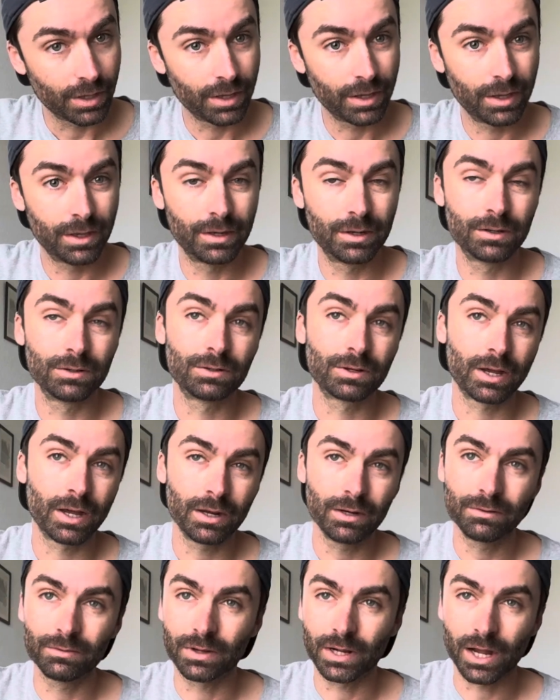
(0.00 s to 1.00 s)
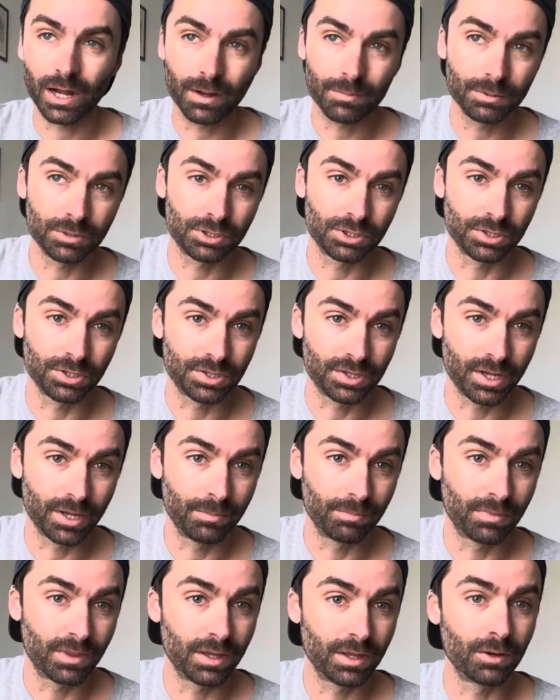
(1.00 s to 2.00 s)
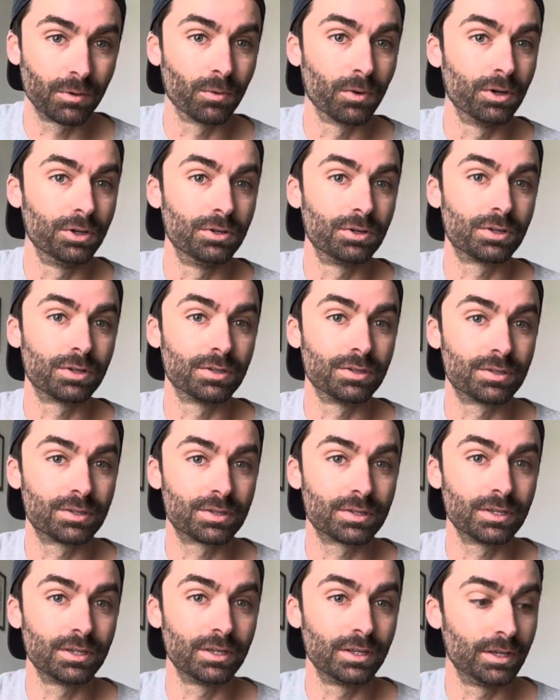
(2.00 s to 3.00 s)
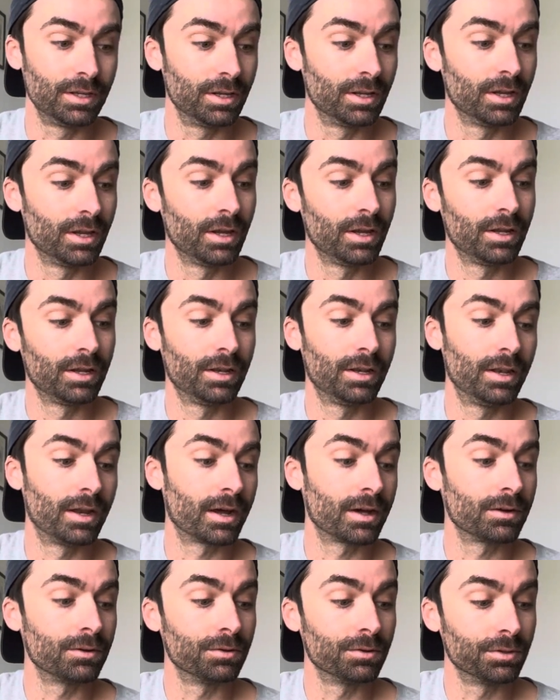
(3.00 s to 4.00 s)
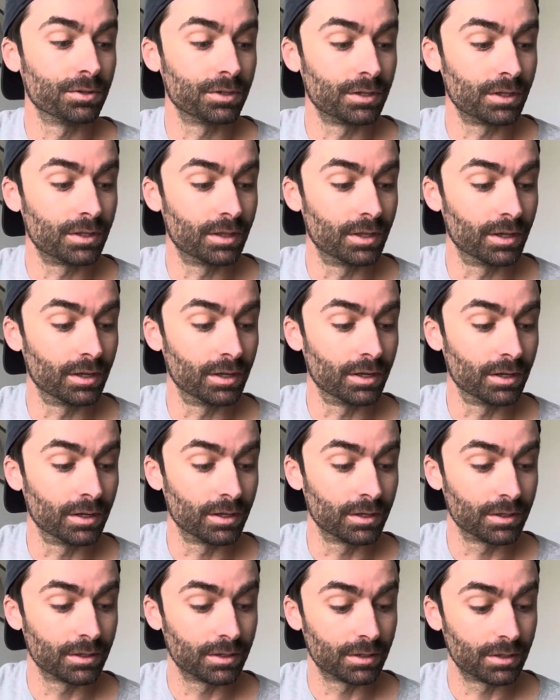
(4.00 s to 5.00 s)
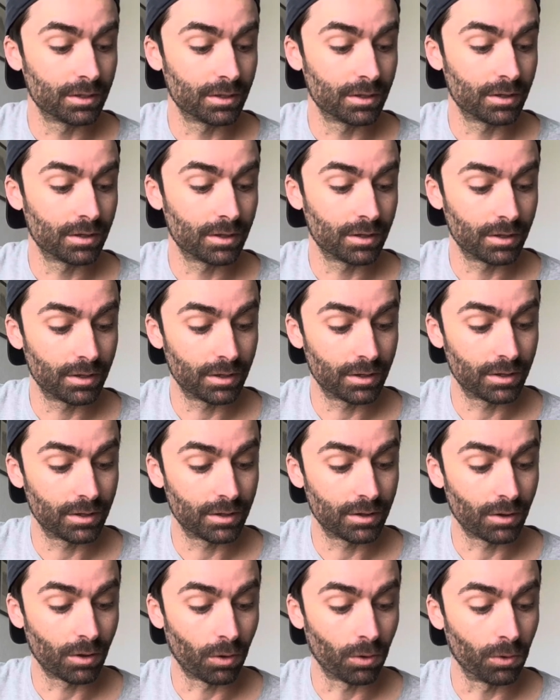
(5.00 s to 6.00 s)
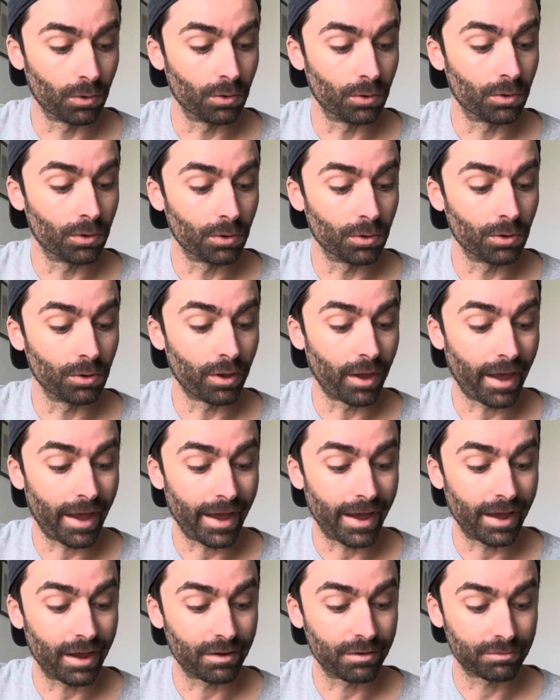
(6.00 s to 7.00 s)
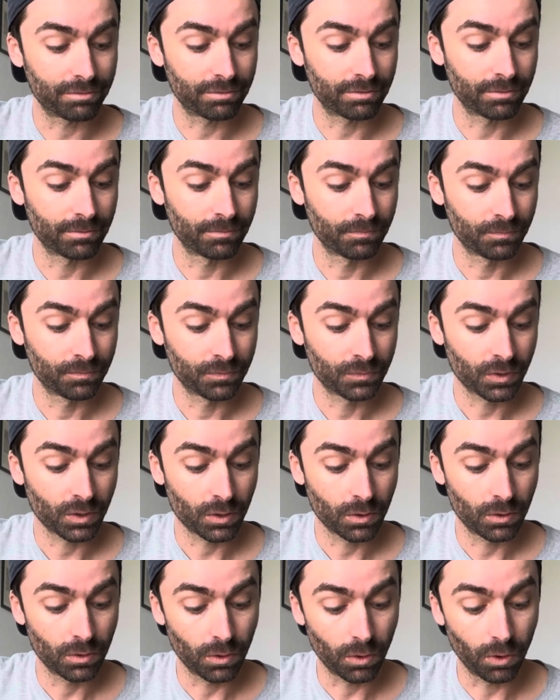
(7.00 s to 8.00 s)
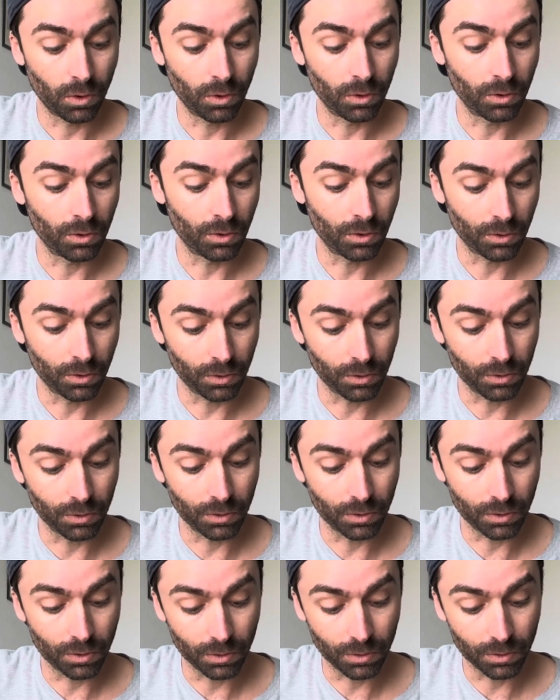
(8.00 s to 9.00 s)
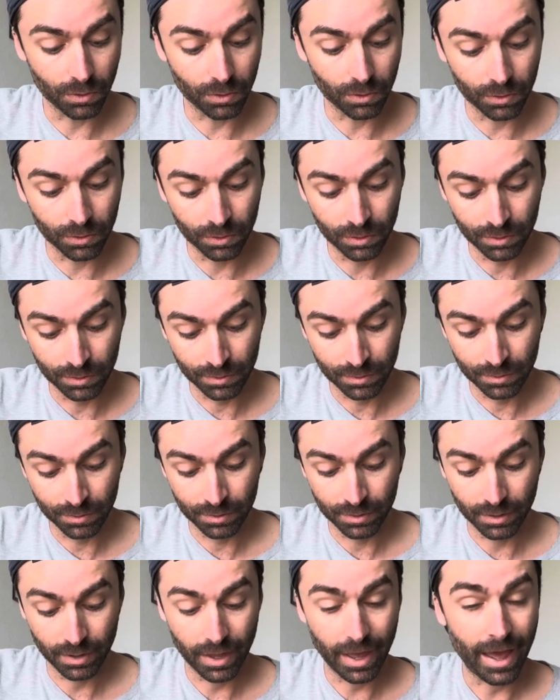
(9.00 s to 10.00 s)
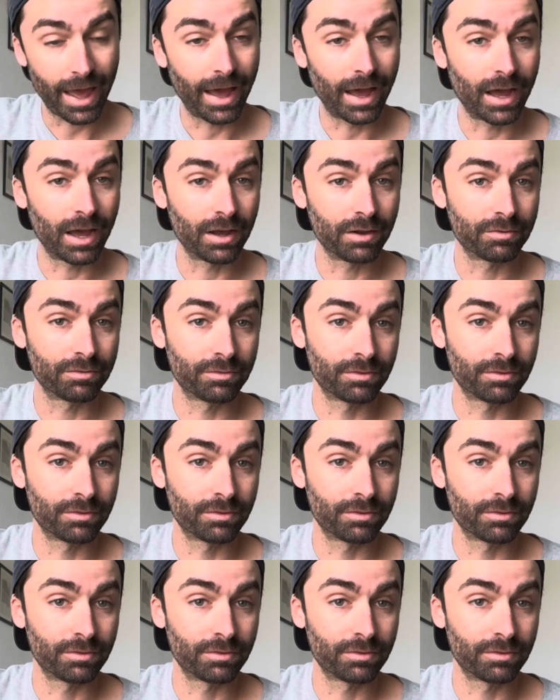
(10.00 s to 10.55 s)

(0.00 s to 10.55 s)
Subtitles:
and it'll kind of accomplish the same thing, where you can see not only the whole, half, whole, half